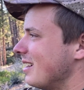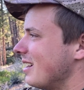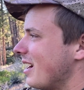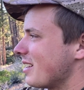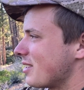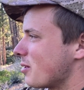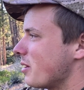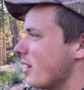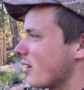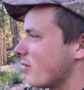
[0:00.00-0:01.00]
That's 3
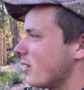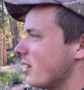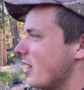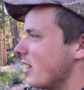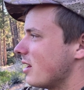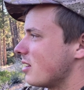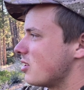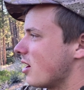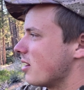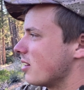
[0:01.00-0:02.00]
elk for today.
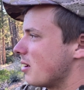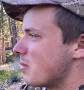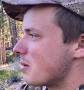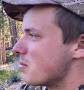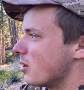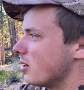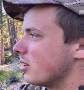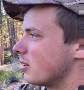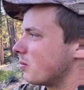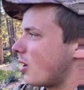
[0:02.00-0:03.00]
That big bull,
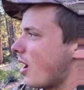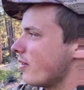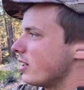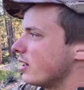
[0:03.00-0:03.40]
private.